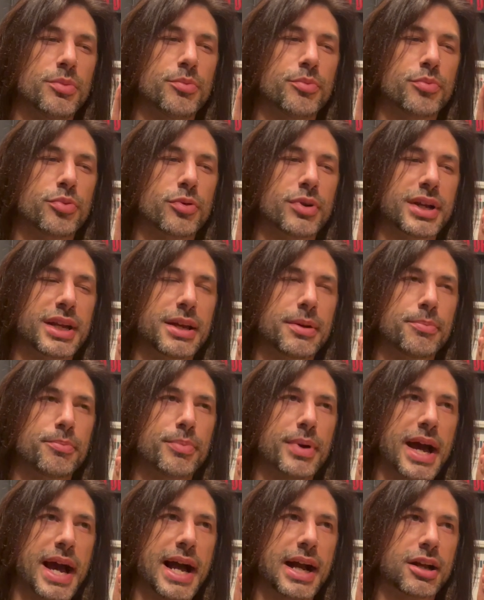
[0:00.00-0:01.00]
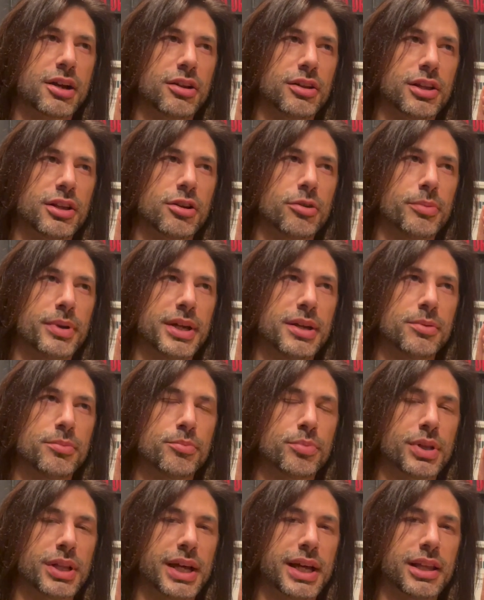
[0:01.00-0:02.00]
bring it back a little bit and
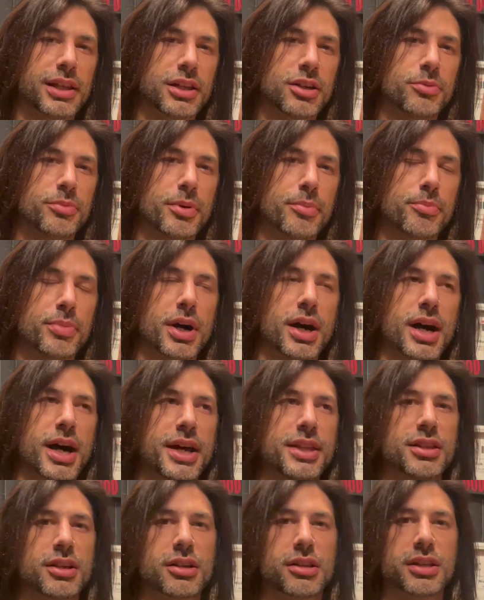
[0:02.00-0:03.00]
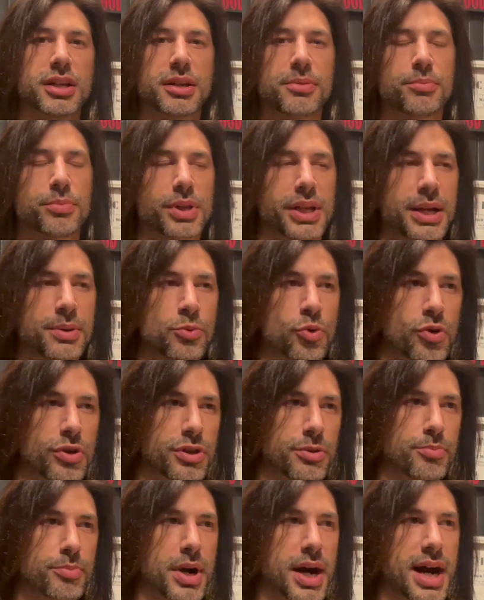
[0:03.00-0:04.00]
play a little bit behind the click and play more in
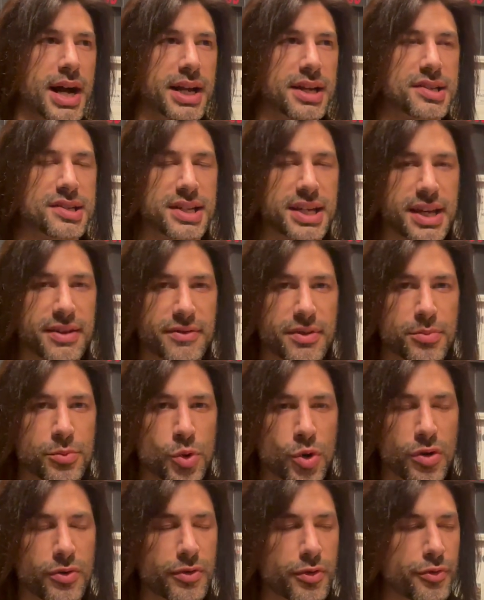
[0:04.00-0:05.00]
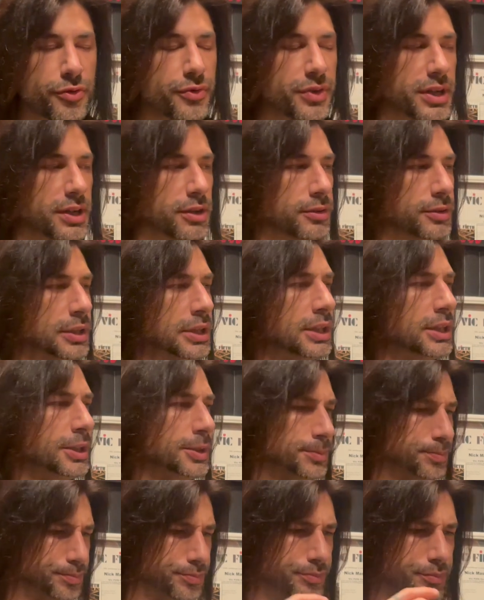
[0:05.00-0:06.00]
the pocket to give it more of a feel.
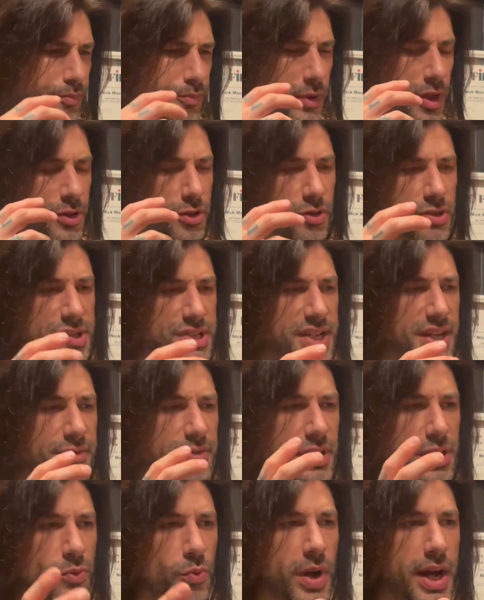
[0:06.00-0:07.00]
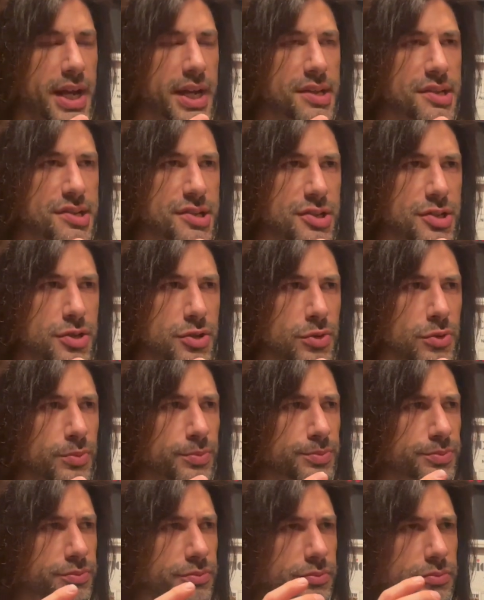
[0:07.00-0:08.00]
There's definitely ways to
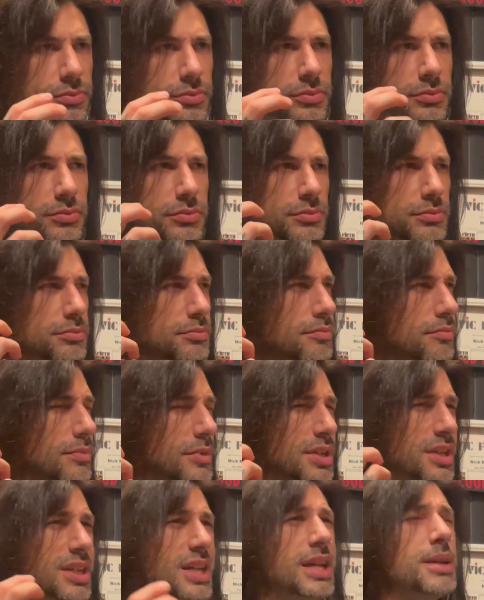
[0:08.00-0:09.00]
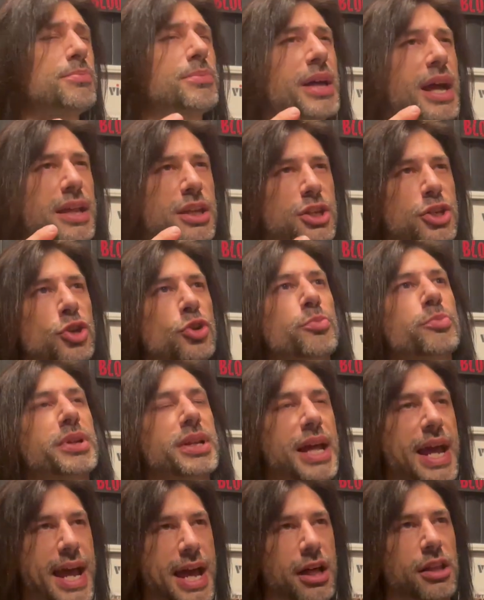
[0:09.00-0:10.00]
keep that
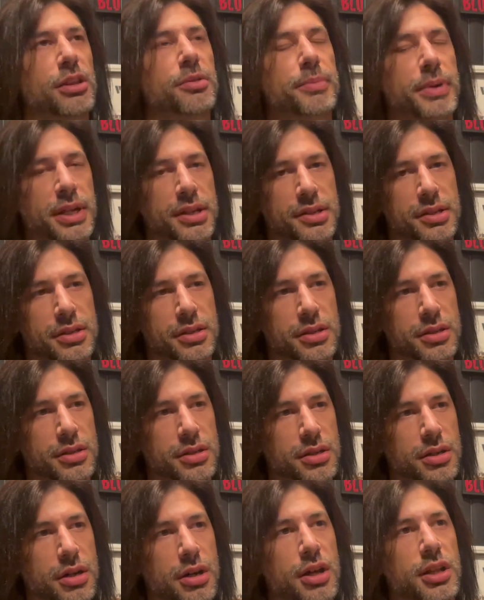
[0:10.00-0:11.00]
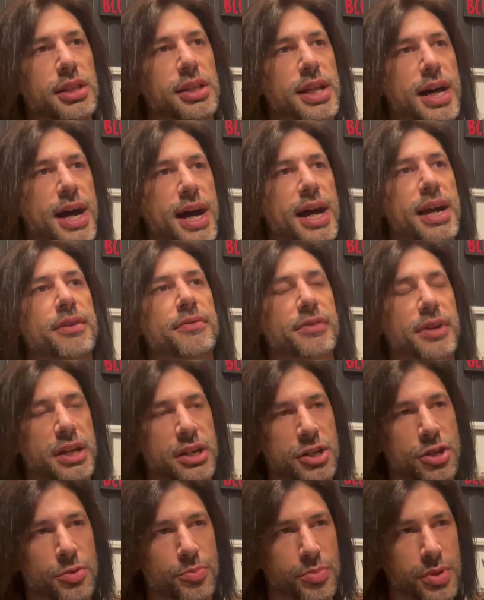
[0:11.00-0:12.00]
human element alive
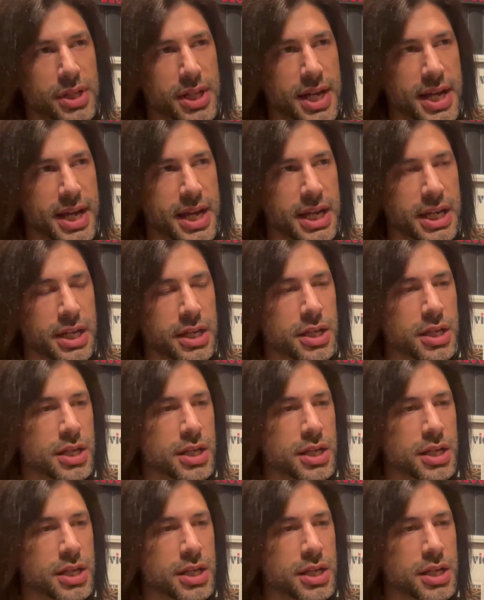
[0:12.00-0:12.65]
in your playing.